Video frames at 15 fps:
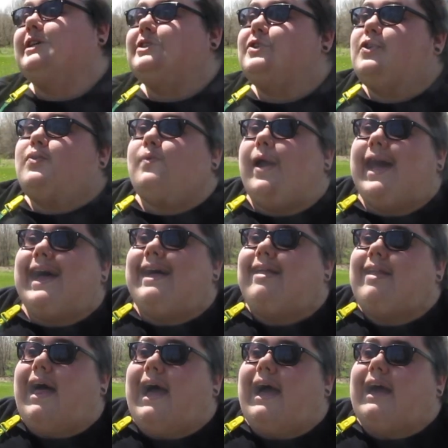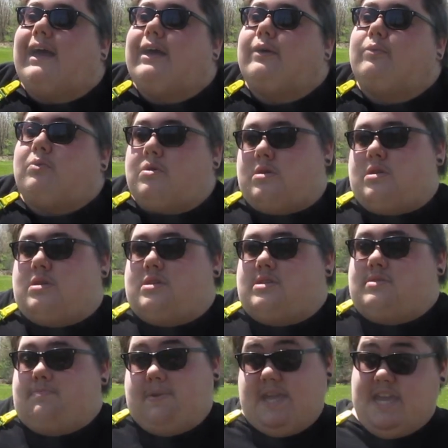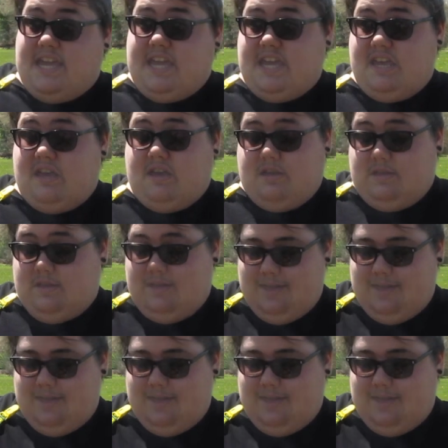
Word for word: So while I was picking